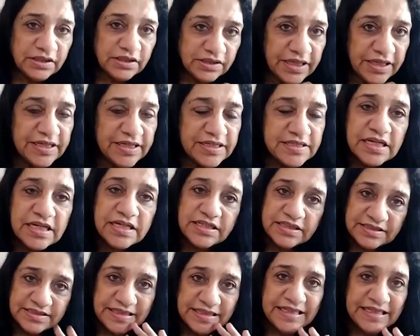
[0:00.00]
The thing is that
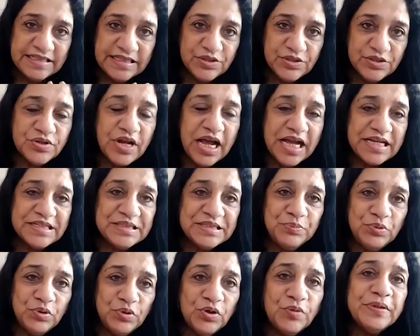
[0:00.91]
it's easy to write
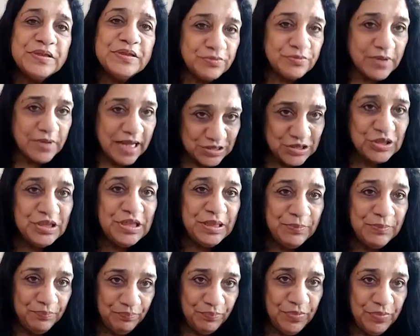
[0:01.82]
a book, but to
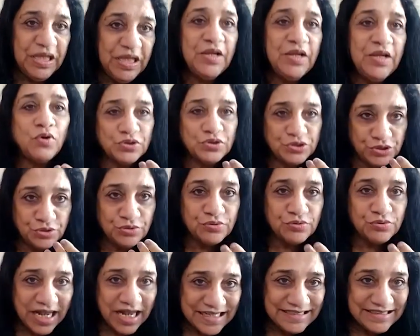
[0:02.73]
actually be what
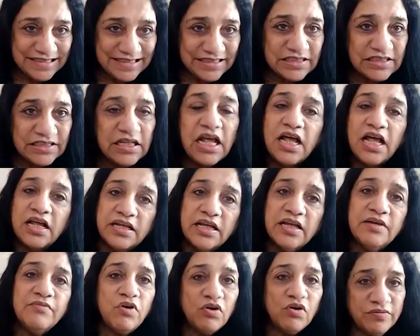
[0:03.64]
you write, I
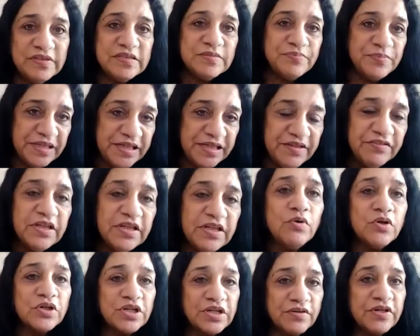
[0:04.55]
have always believed
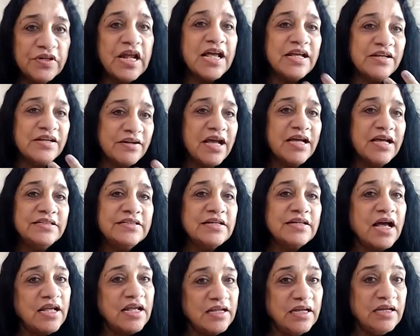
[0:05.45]
that whatever I write,
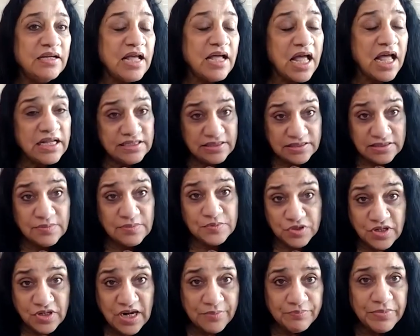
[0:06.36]
I
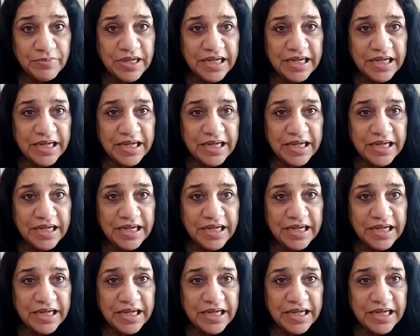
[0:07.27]
subscribe